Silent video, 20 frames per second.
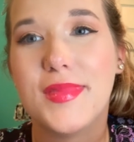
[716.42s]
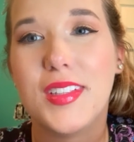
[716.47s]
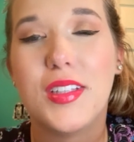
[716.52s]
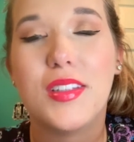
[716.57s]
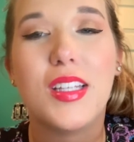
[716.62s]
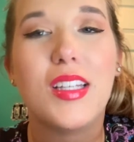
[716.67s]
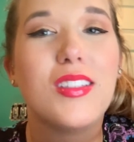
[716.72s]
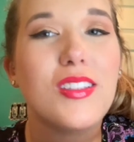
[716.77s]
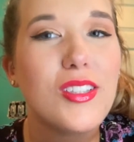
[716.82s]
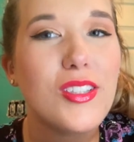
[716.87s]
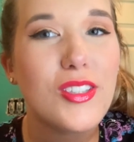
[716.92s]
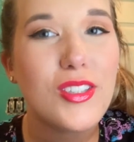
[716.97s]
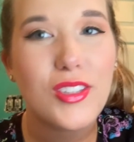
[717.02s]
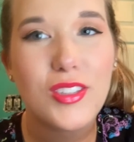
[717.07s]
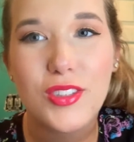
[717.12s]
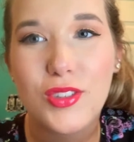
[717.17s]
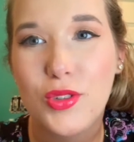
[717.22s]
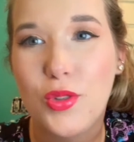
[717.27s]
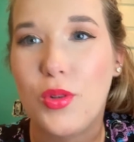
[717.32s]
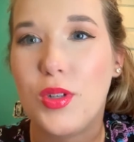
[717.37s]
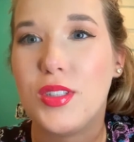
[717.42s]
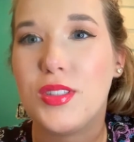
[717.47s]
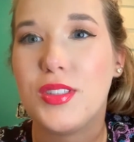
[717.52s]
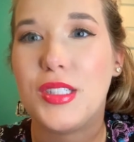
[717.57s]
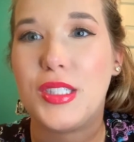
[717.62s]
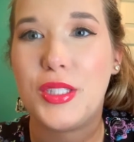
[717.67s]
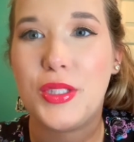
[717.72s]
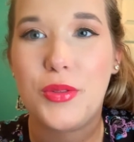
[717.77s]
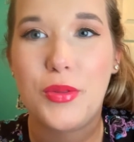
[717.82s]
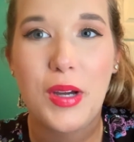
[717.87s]
This is a choice that
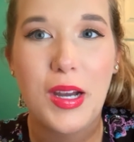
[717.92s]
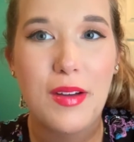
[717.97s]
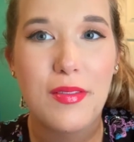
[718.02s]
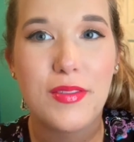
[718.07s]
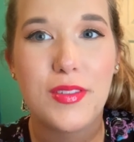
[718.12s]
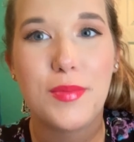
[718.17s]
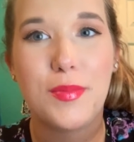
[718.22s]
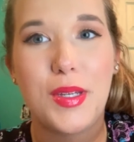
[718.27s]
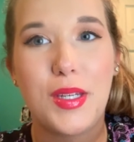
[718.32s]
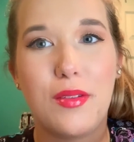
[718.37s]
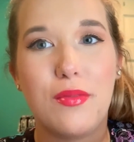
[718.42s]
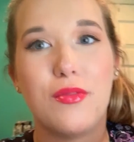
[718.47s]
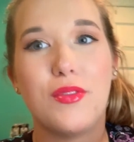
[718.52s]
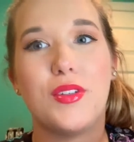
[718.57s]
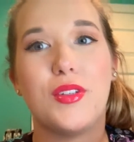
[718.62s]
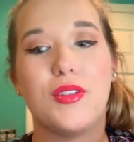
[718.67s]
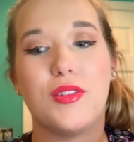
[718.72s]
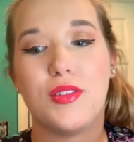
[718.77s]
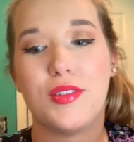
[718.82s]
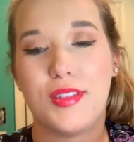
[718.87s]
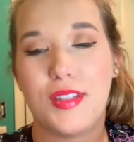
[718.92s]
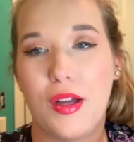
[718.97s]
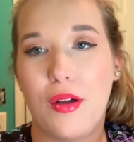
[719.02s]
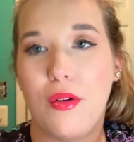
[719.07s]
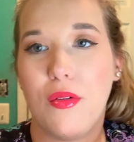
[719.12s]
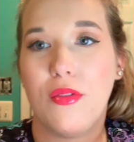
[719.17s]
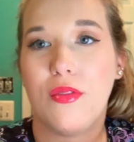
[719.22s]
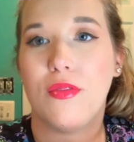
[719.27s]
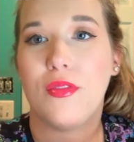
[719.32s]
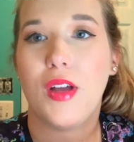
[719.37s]
you have to make for
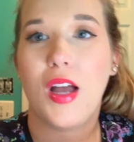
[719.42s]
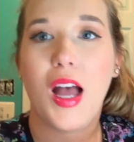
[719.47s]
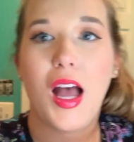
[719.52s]
yourself.